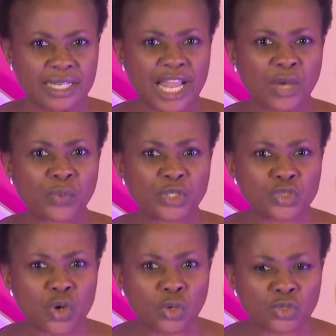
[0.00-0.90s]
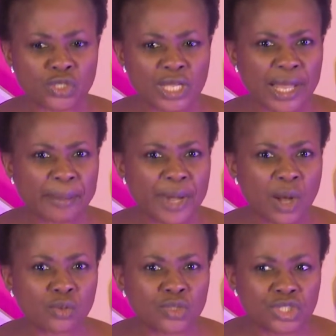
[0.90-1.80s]
like we talked
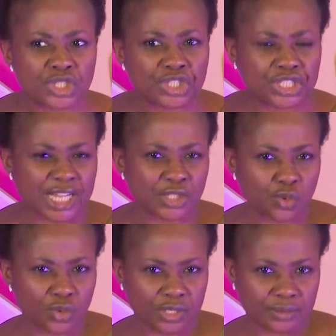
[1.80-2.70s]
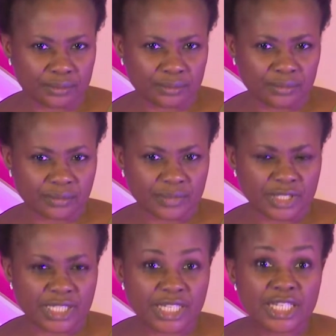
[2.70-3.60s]
about shadowing.
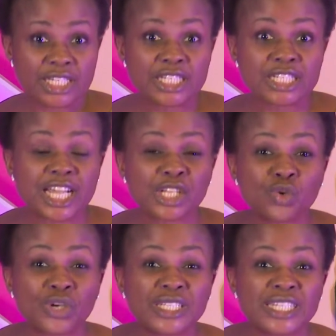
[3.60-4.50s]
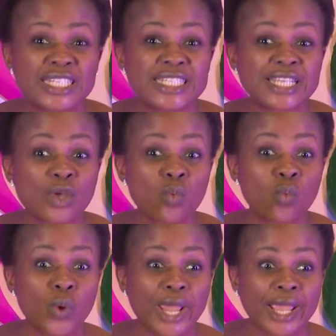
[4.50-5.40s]
Shadowing is a
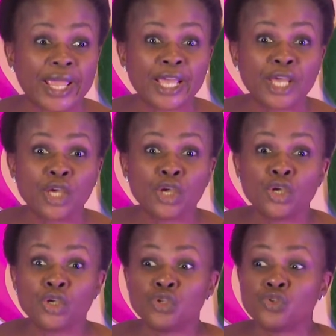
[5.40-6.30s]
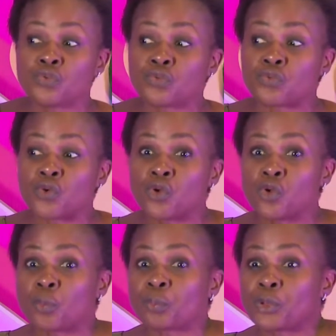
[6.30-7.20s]
way you
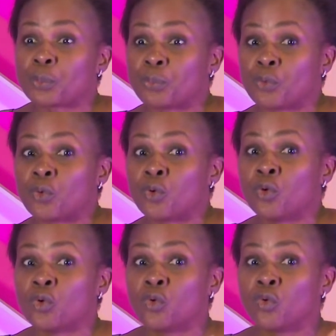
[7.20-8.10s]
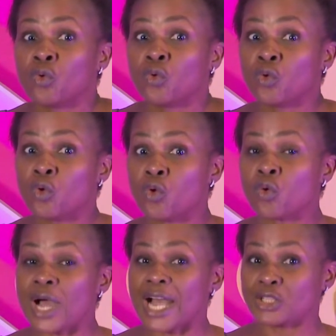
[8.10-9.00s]
follow people
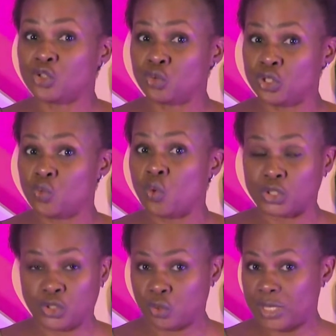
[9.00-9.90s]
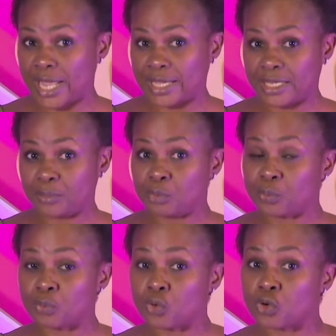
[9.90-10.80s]
who are doing what you like,
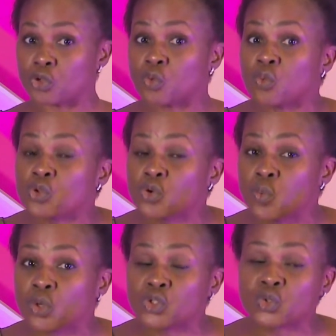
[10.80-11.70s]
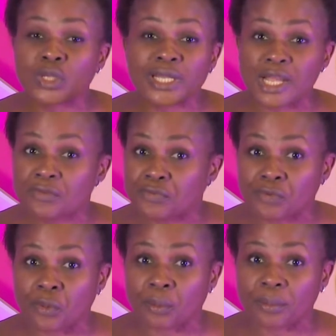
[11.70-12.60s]
people who you, you want to learn
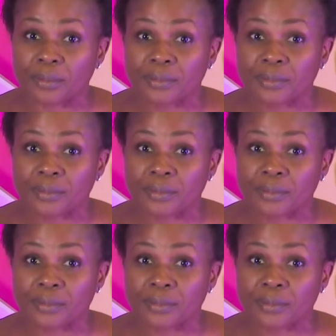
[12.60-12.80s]
from.